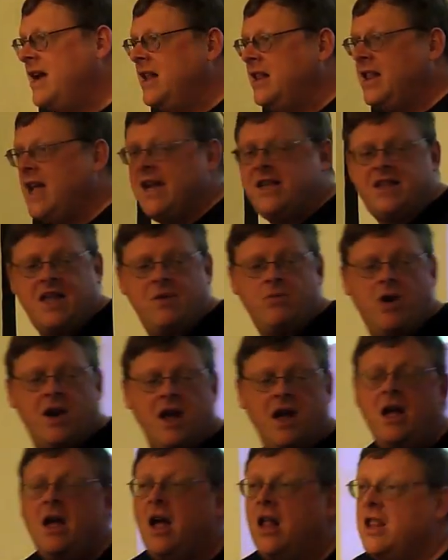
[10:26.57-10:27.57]
Like,
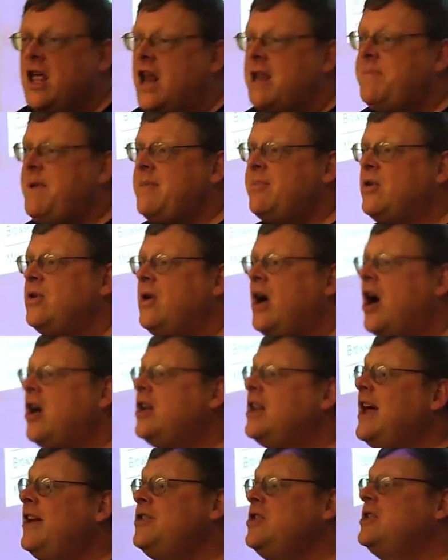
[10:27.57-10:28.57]
a lot of people aren't
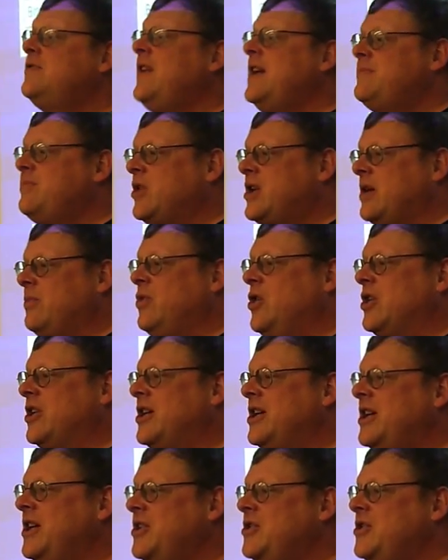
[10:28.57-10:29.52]
allowed to use Facebook at work,